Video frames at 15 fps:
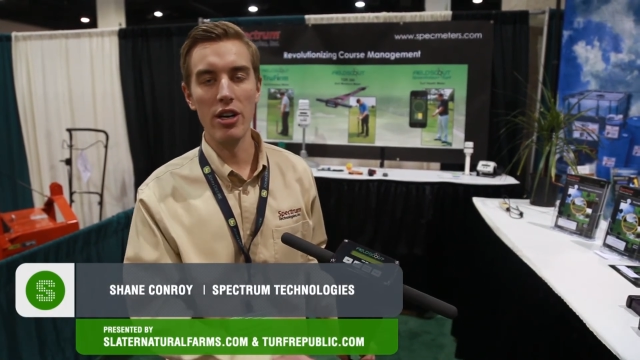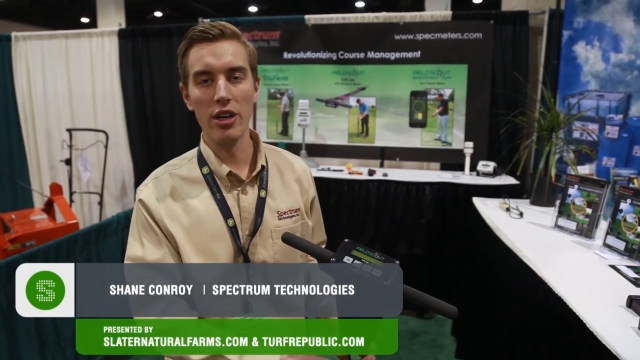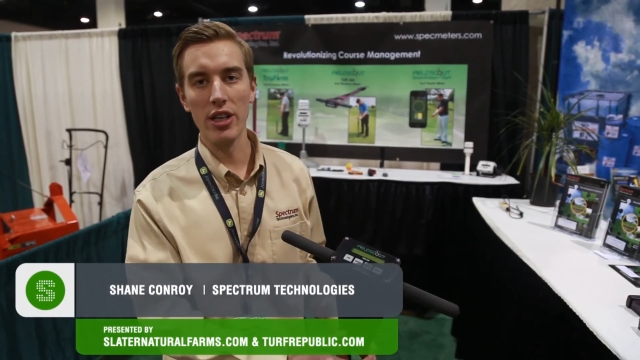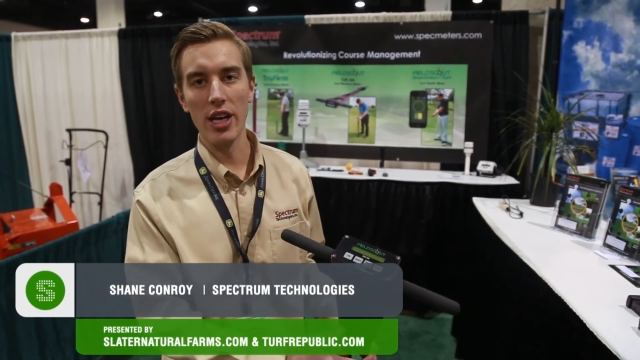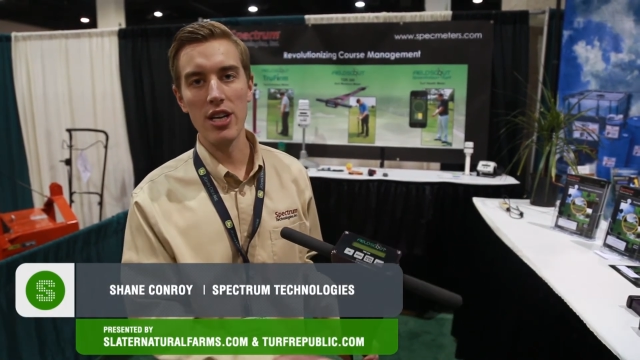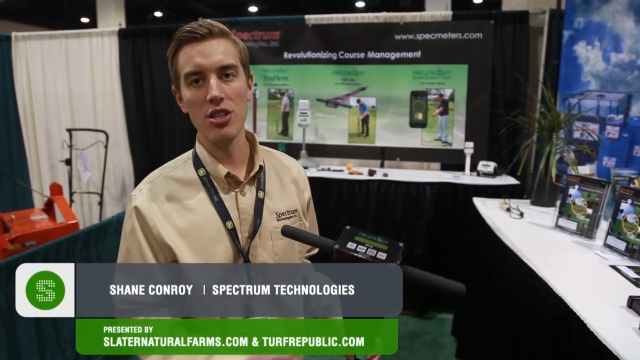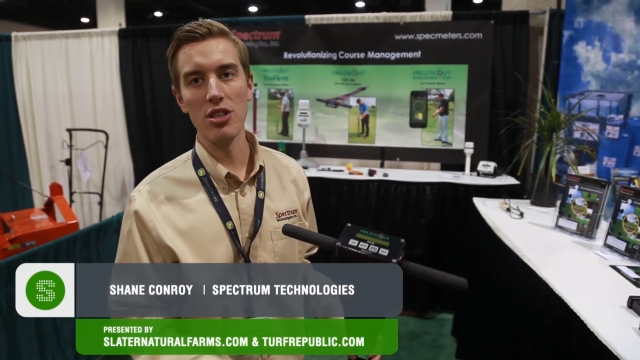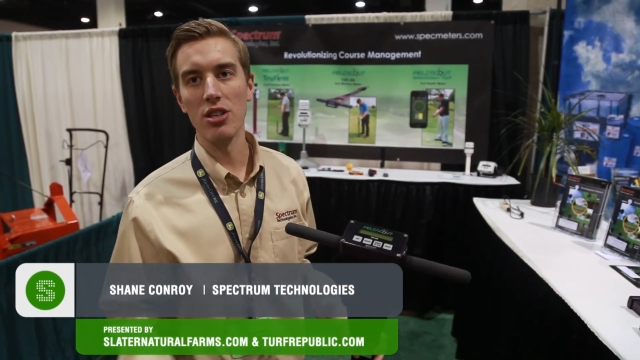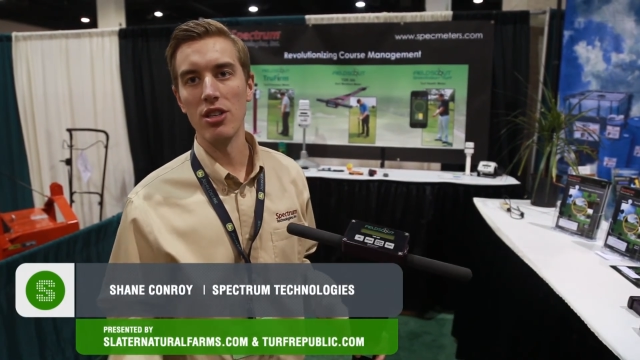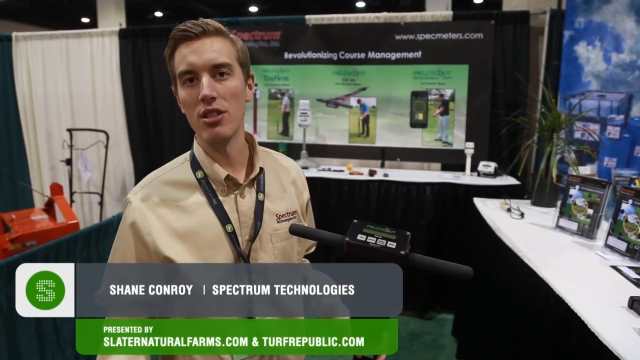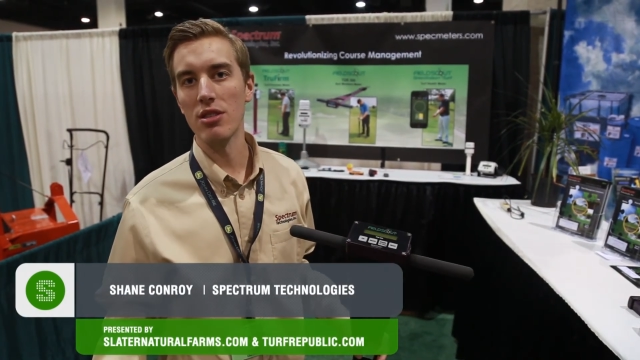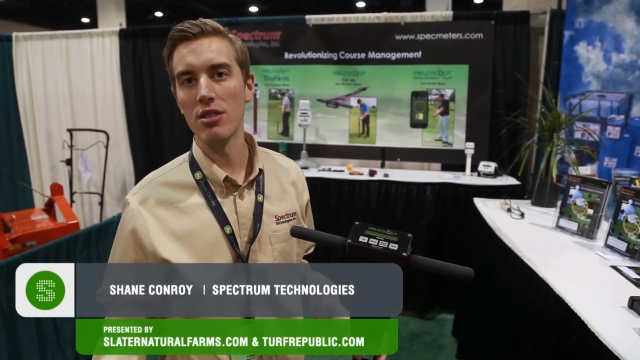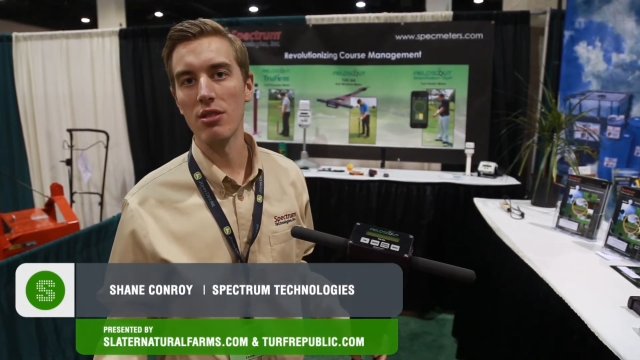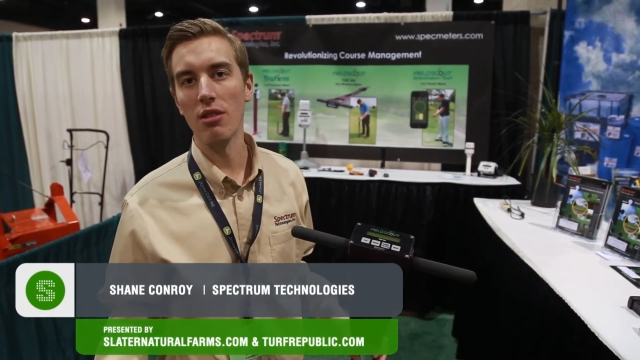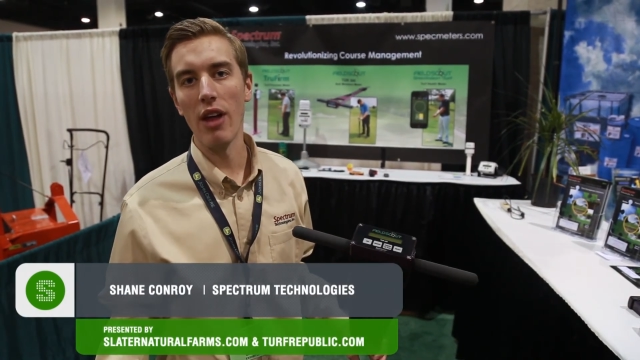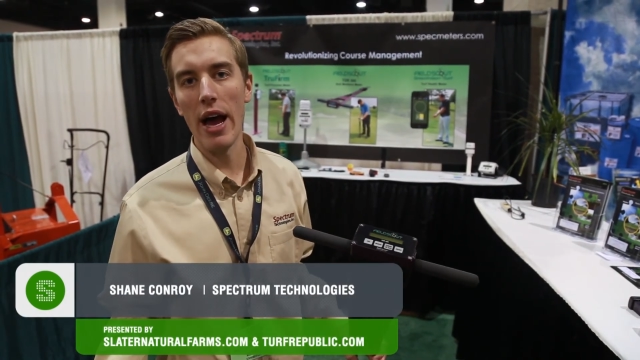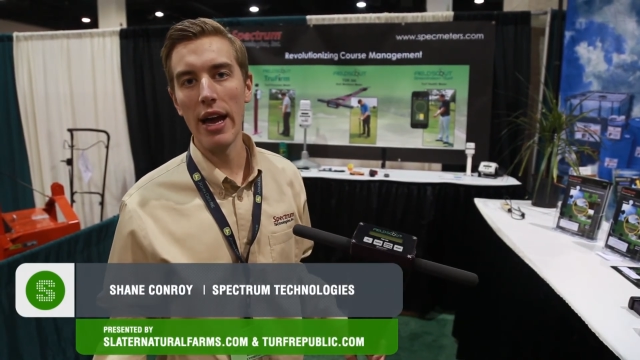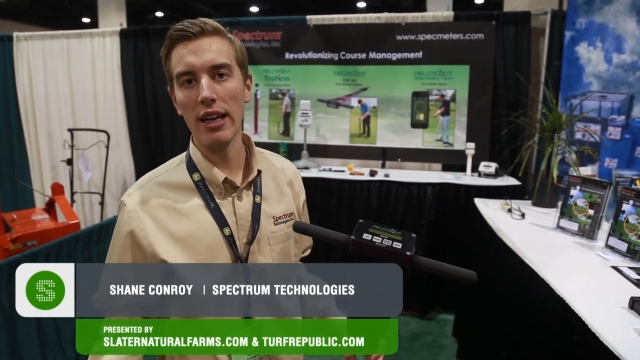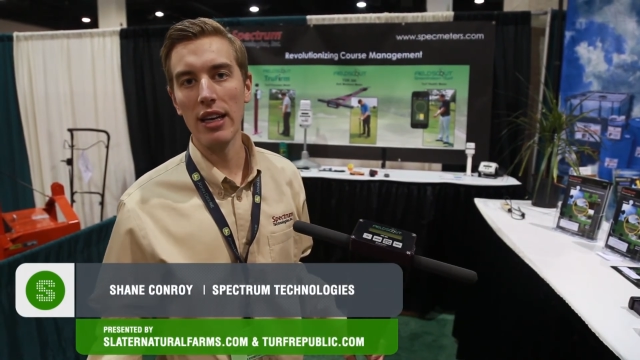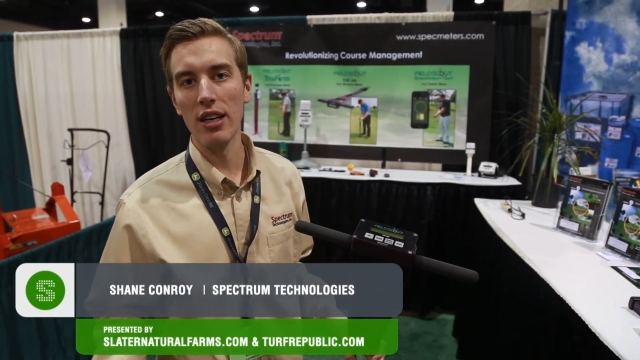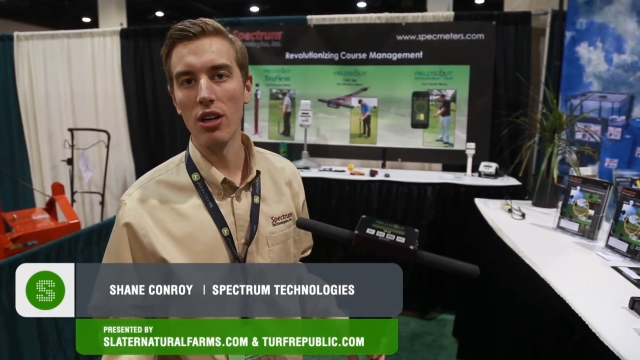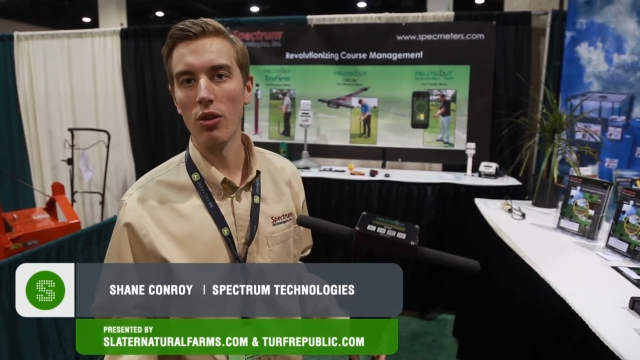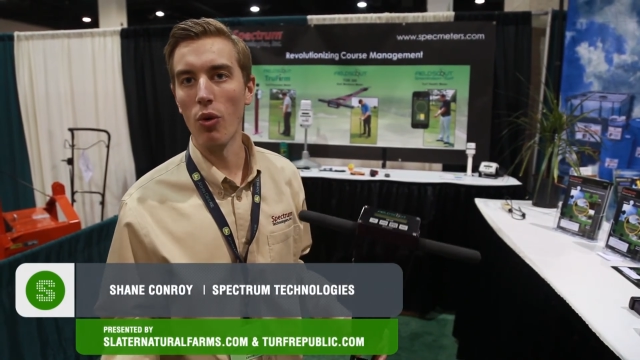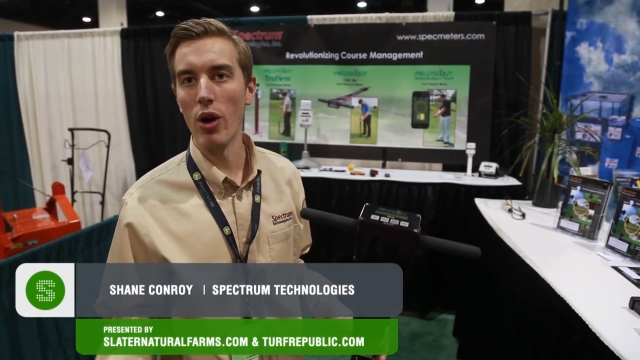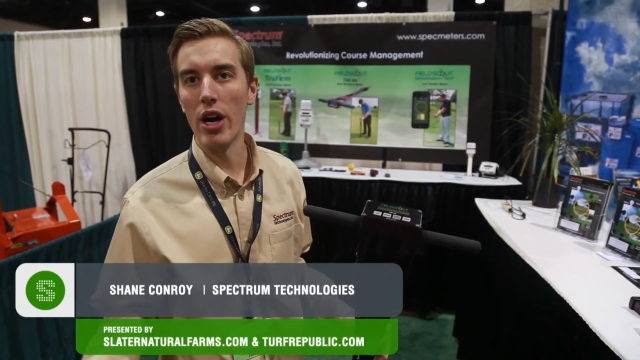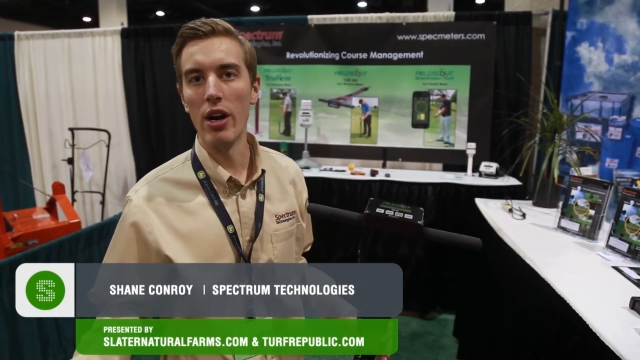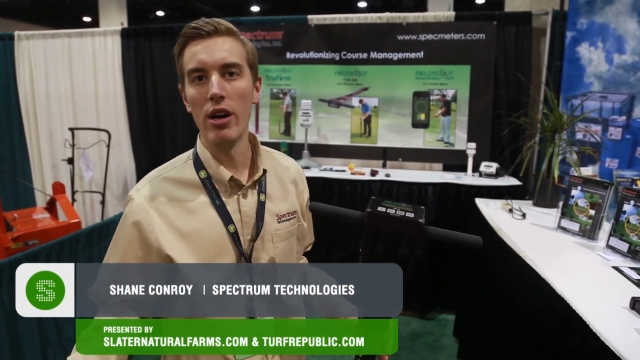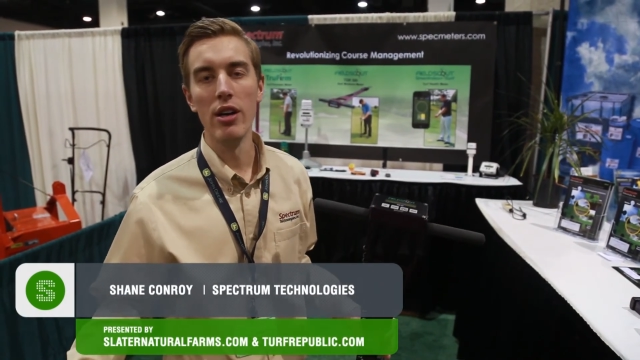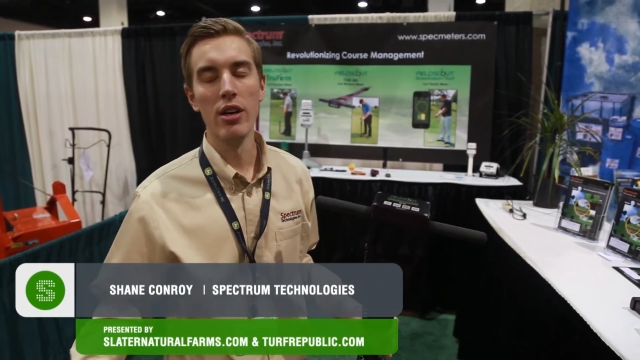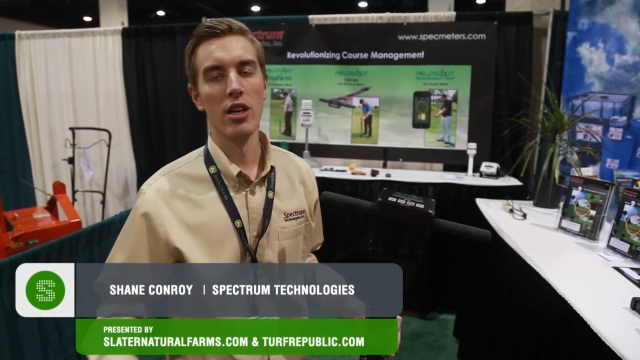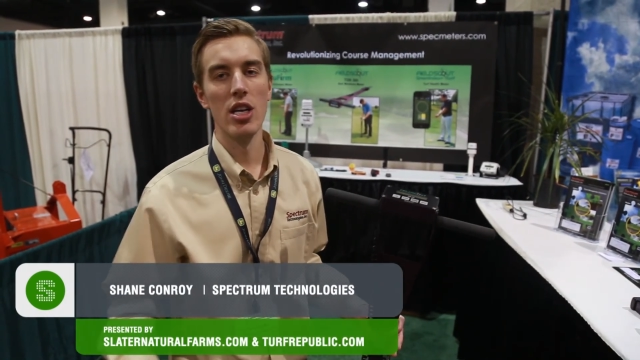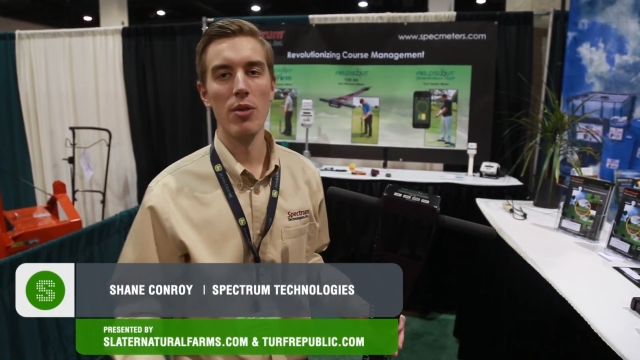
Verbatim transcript: irrigation is lacking or where